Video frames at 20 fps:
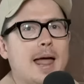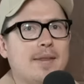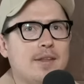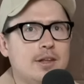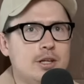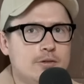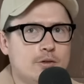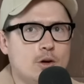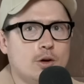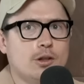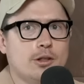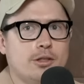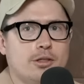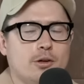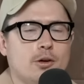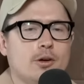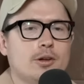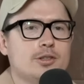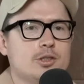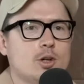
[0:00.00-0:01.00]
and then you've got the
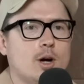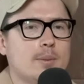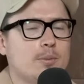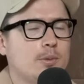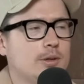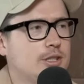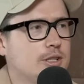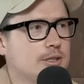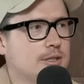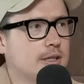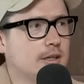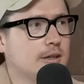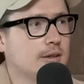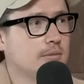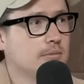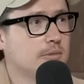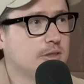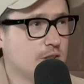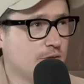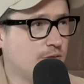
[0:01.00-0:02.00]
third type, which is
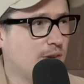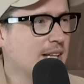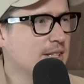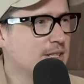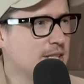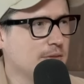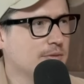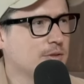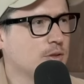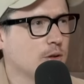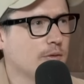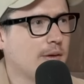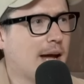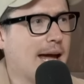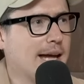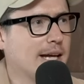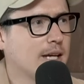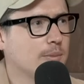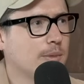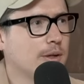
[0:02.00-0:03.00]
a defensive sort of
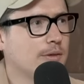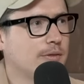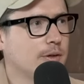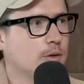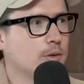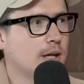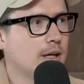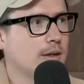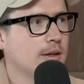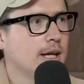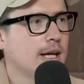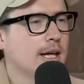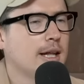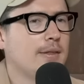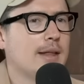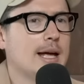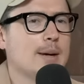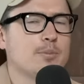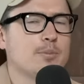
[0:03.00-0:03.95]
anchor midfielder. They're